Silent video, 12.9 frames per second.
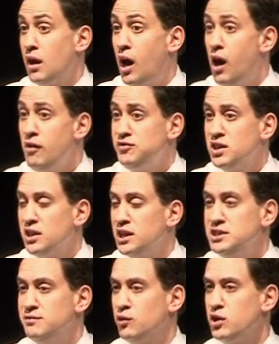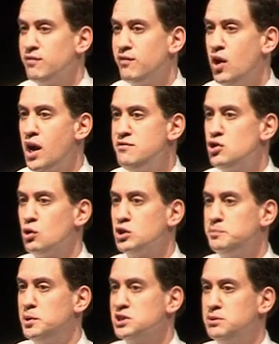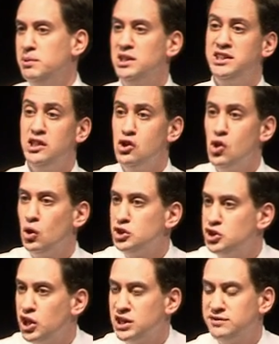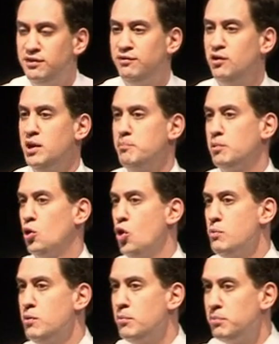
after 1945, took responsibility not just for full employment,